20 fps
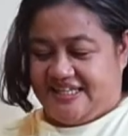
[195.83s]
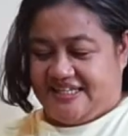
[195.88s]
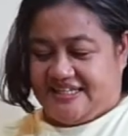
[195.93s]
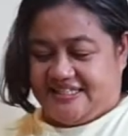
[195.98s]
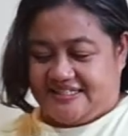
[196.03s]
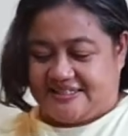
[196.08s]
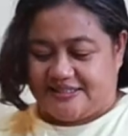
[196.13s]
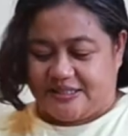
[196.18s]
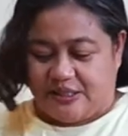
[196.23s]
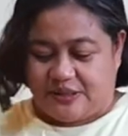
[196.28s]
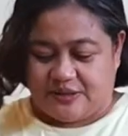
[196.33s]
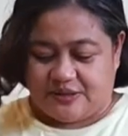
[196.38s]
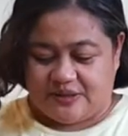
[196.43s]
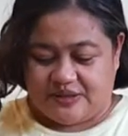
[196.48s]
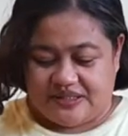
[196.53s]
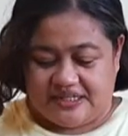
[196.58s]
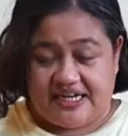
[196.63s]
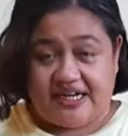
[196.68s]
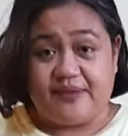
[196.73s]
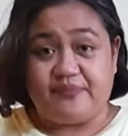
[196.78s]

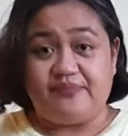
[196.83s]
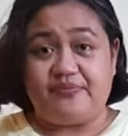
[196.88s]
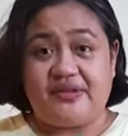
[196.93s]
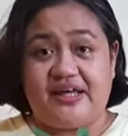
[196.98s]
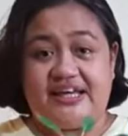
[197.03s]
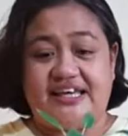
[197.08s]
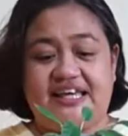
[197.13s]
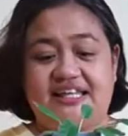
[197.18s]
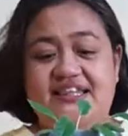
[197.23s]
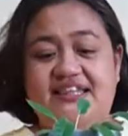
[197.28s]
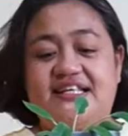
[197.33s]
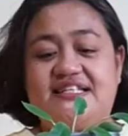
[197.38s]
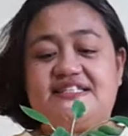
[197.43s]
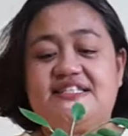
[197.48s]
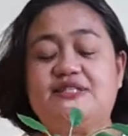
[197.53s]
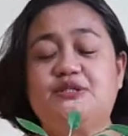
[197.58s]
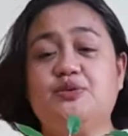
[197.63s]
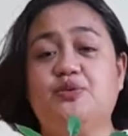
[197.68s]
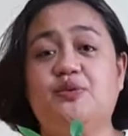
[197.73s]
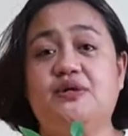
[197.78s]
So, again, this
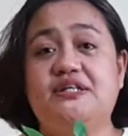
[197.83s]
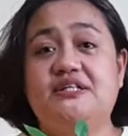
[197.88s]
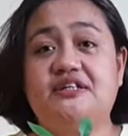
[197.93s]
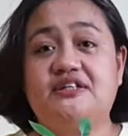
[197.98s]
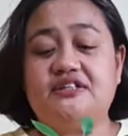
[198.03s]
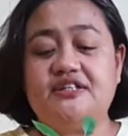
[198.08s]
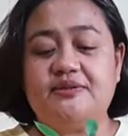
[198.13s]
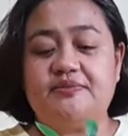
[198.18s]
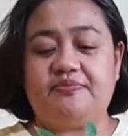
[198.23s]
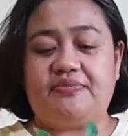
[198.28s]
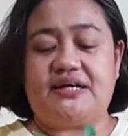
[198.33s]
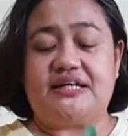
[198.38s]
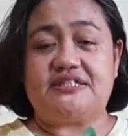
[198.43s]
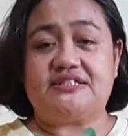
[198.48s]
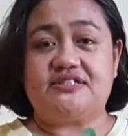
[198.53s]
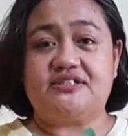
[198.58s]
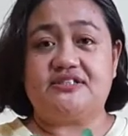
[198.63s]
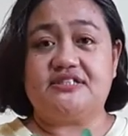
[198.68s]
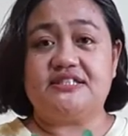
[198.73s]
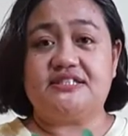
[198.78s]
is 100
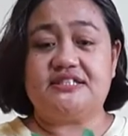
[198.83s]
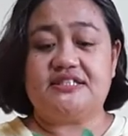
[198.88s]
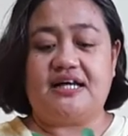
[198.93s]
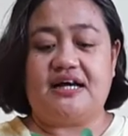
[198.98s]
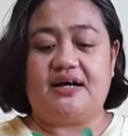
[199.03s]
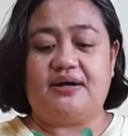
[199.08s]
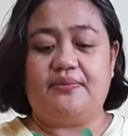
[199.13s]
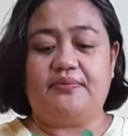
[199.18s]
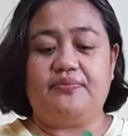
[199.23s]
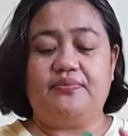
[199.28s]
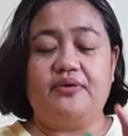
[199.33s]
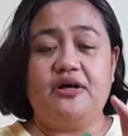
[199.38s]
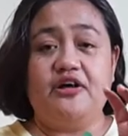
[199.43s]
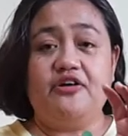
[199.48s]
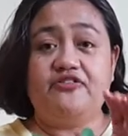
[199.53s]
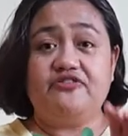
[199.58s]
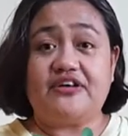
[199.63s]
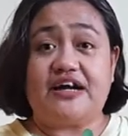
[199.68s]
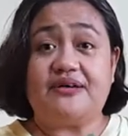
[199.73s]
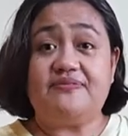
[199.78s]
pesos,
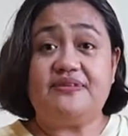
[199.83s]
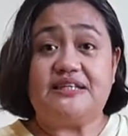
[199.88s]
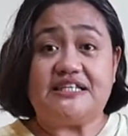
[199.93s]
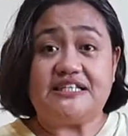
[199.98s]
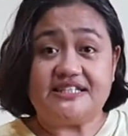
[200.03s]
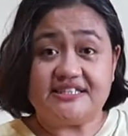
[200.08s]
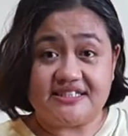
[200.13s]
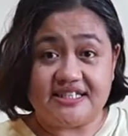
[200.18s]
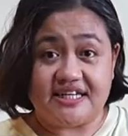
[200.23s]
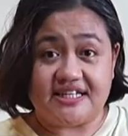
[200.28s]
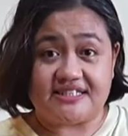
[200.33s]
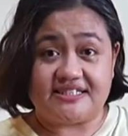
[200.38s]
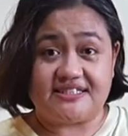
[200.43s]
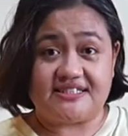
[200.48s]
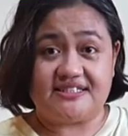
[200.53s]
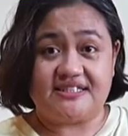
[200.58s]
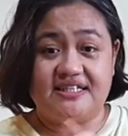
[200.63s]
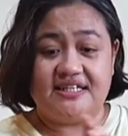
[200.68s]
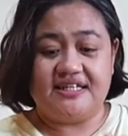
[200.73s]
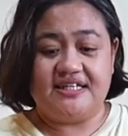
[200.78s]
5
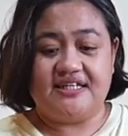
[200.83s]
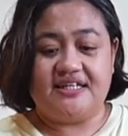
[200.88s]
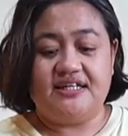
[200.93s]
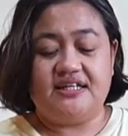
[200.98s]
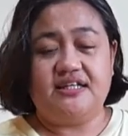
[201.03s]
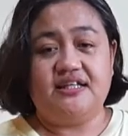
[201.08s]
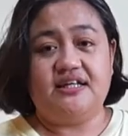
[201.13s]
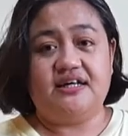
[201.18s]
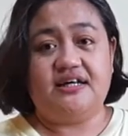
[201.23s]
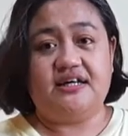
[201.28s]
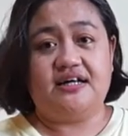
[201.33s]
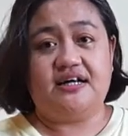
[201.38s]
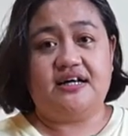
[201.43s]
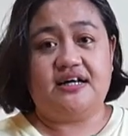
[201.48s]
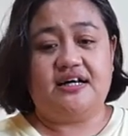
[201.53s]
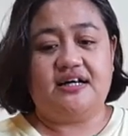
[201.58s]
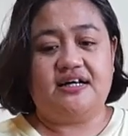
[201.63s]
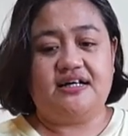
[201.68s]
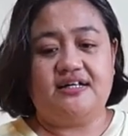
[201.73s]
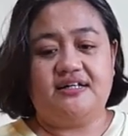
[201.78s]
inches na
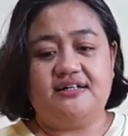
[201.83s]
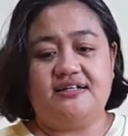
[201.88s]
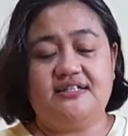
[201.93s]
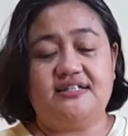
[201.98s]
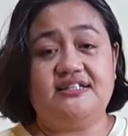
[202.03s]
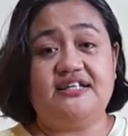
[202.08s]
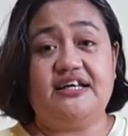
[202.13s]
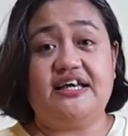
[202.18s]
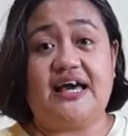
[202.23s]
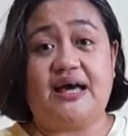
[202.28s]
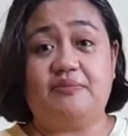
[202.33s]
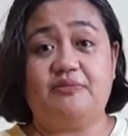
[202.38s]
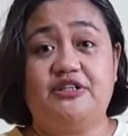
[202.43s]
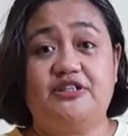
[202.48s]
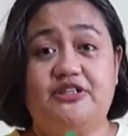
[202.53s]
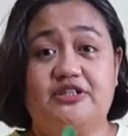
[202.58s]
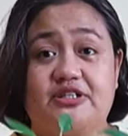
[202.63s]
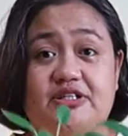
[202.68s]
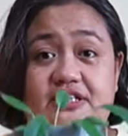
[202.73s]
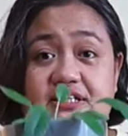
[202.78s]

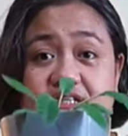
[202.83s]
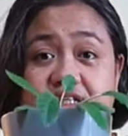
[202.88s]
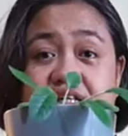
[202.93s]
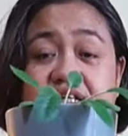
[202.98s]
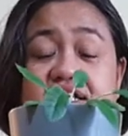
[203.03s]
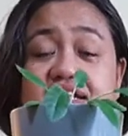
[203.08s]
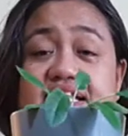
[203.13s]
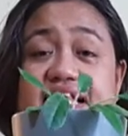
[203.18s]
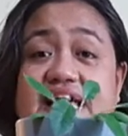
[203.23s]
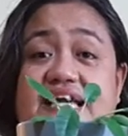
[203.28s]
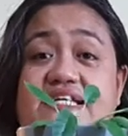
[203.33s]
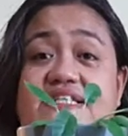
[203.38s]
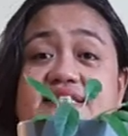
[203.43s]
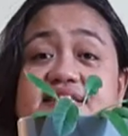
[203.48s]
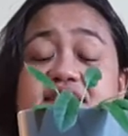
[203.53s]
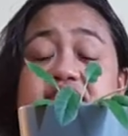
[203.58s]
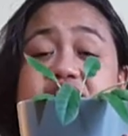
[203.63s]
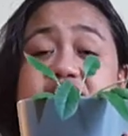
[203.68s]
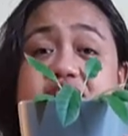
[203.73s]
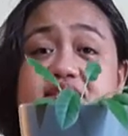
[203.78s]
diameter
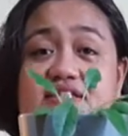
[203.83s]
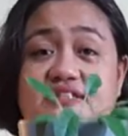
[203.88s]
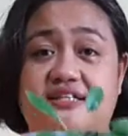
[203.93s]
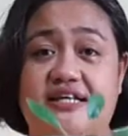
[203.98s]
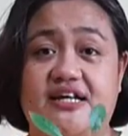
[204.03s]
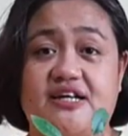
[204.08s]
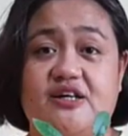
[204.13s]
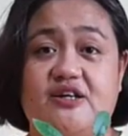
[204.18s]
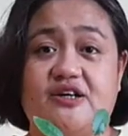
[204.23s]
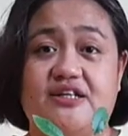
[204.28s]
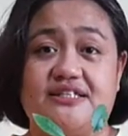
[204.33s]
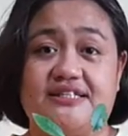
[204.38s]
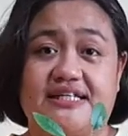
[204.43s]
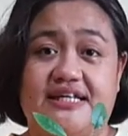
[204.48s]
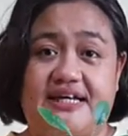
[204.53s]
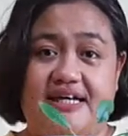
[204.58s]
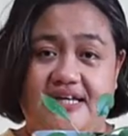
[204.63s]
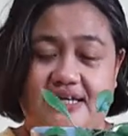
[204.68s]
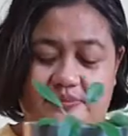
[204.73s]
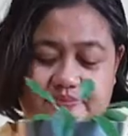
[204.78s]
glazed terracotta
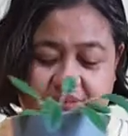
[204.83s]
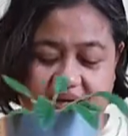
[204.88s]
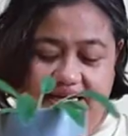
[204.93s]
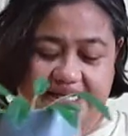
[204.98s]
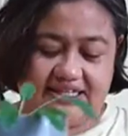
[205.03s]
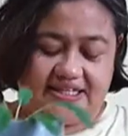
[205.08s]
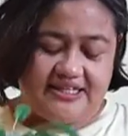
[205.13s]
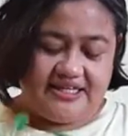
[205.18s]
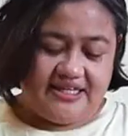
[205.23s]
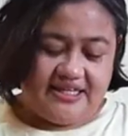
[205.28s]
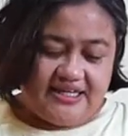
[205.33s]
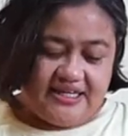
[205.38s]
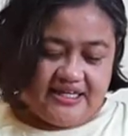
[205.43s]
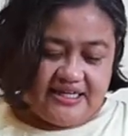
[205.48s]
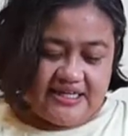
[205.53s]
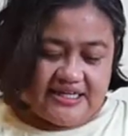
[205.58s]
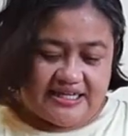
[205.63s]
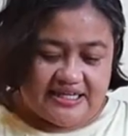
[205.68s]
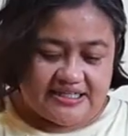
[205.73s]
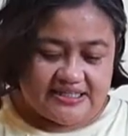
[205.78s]
pot.
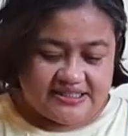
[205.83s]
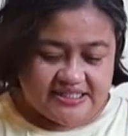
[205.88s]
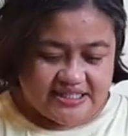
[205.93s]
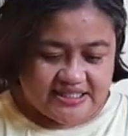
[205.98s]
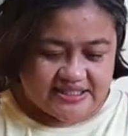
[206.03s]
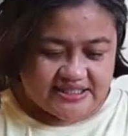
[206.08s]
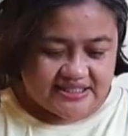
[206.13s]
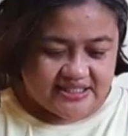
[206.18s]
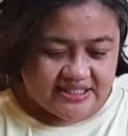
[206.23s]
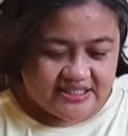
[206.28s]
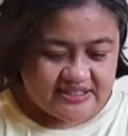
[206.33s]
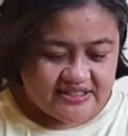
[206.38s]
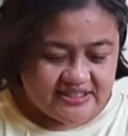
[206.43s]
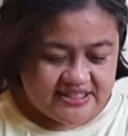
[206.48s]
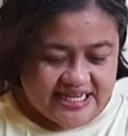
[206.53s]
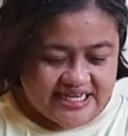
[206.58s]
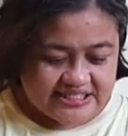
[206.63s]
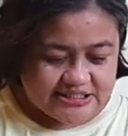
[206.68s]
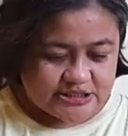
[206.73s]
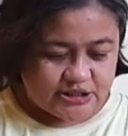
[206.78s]
And then the
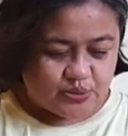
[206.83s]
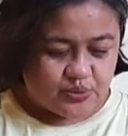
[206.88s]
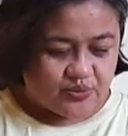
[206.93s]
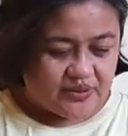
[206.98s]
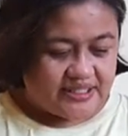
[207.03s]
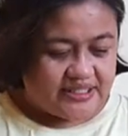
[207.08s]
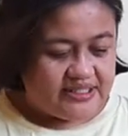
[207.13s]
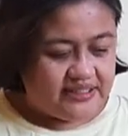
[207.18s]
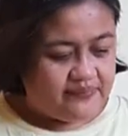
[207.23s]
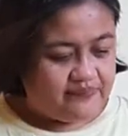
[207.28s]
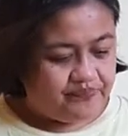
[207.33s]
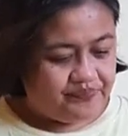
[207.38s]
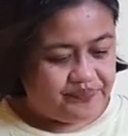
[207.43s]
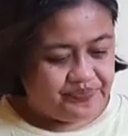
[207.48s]
next one,